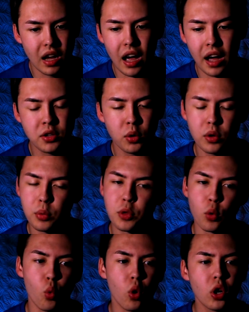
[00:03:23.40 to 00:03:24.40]
I don't know what the
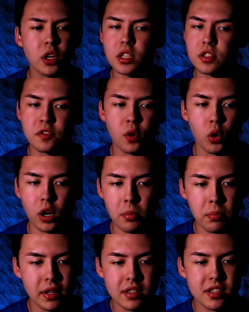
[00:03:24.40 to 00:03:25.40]
word is for it,
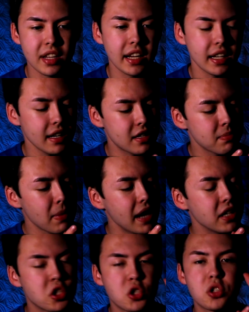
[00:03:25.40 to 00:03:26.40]
but it's like, it's
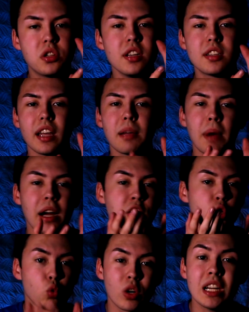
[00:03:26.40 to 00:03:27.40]
like my
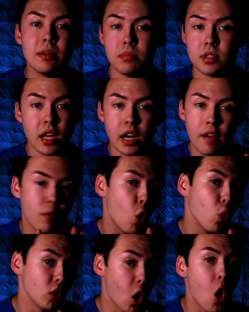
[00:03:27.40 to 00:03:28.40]
dreams that I've
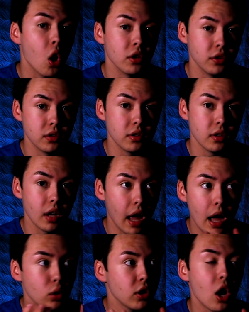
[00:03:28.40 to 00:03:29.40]
held
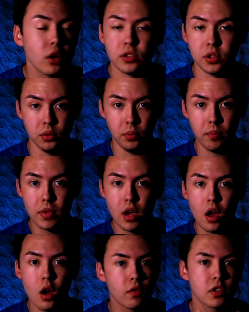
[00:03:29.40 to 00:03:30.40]
on to
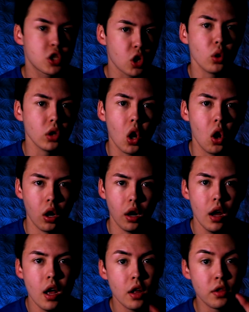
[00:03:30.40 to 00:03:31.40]
for so
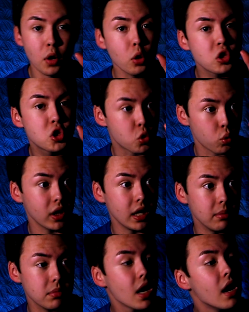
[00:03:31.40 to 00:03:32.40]
long. Those
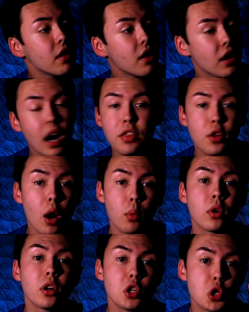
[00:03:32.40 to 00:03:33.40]
dreams that I thought were
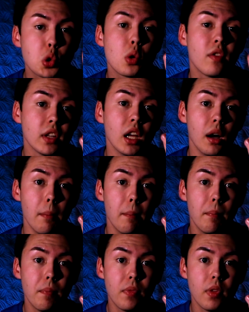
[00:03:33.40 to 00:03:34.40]
gonna shrivel up
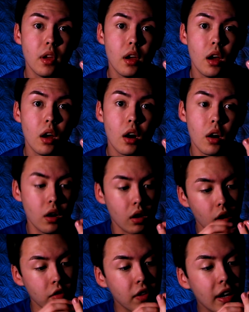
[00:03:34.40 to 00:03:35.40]

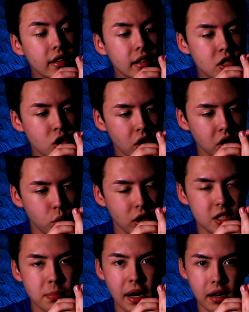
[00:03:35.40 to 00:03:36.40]
are finally starting to
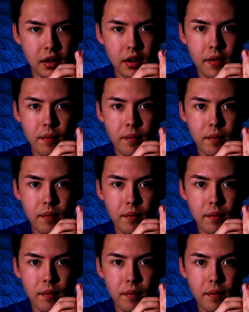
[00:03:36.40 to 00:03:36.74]
expand.